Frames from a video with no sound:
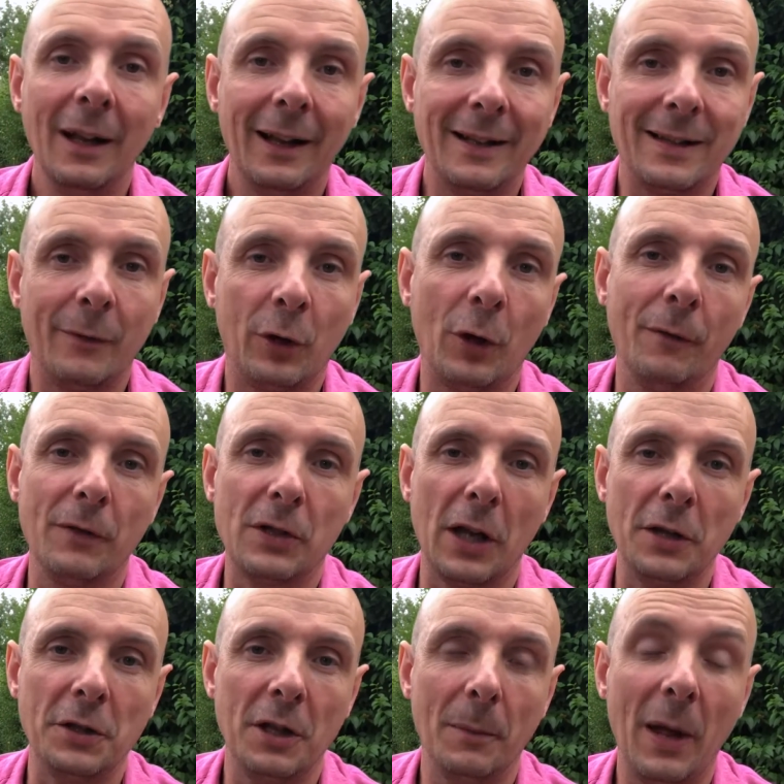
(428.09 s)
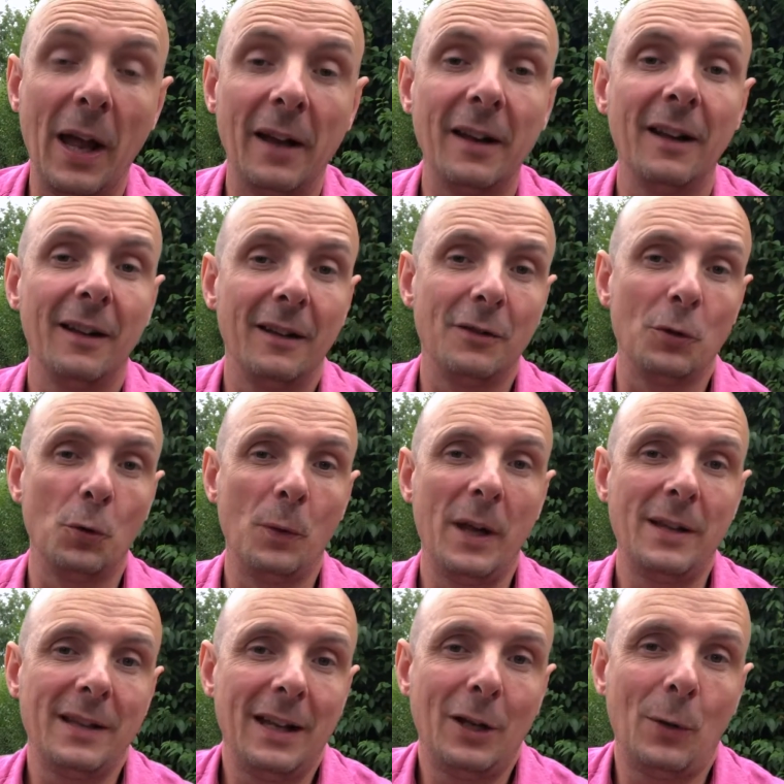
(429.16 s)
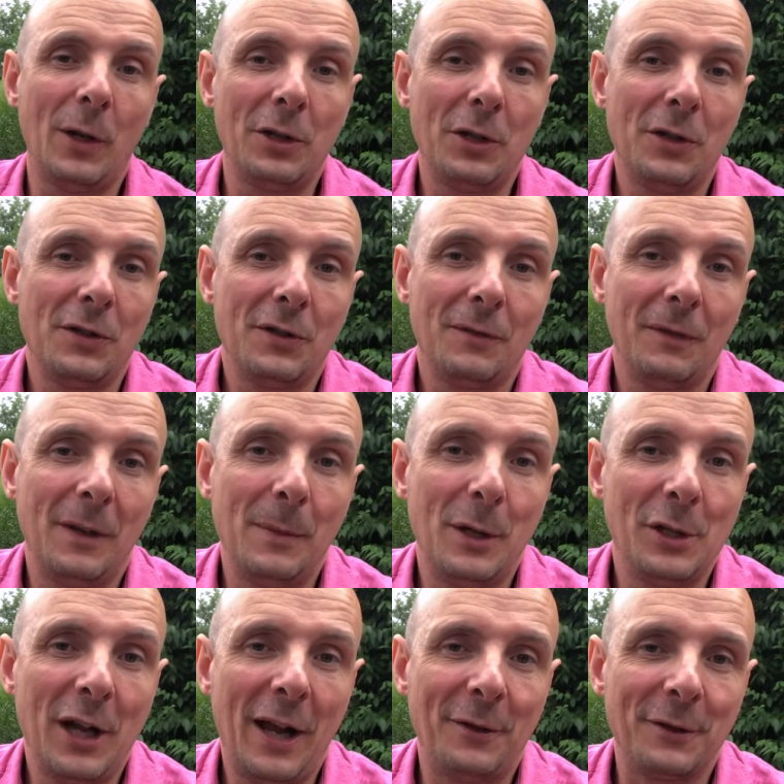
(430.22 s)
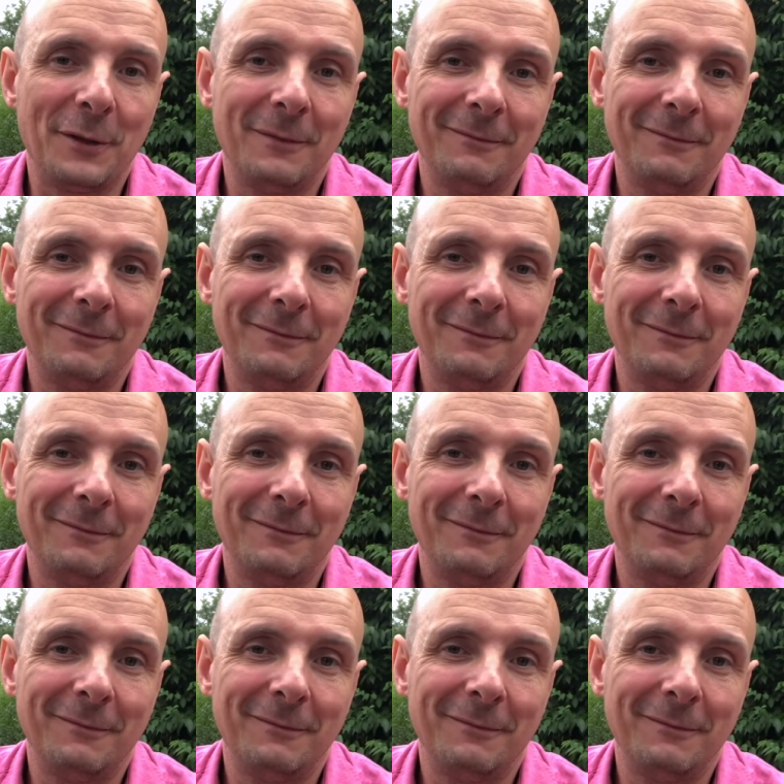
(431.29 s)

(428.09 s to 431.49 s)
Let's have a conversation about it. And as always, any questions, give me a shout.